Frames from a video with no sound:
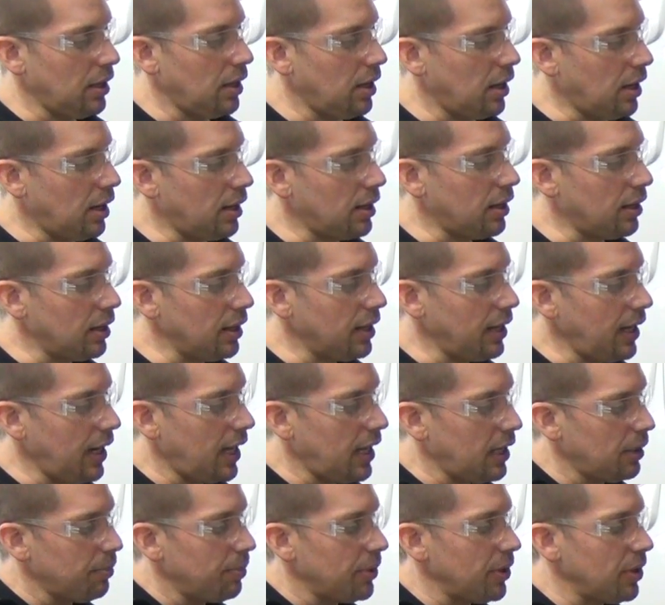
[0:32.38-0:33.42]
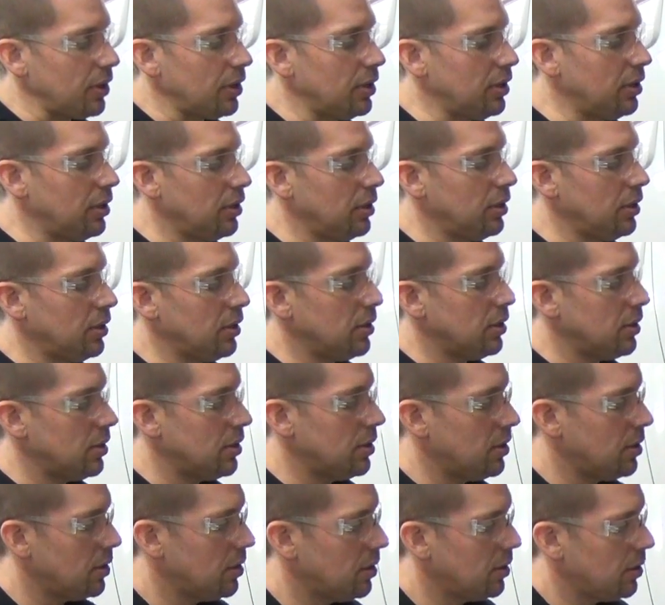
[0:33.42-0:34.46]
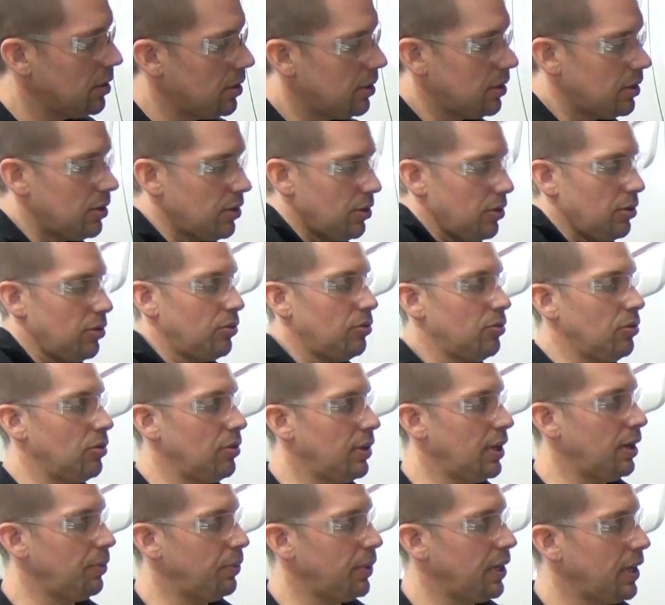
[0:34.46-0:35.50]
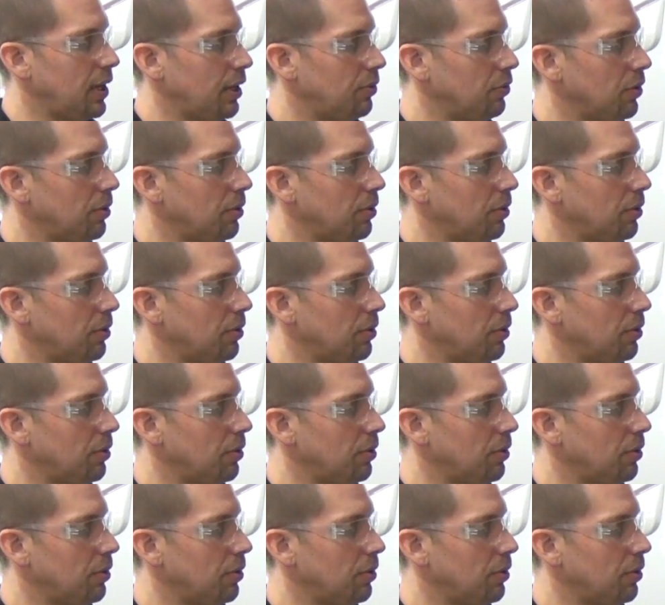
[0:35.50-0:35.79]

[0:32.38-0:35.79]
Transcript: on our caliper so that we can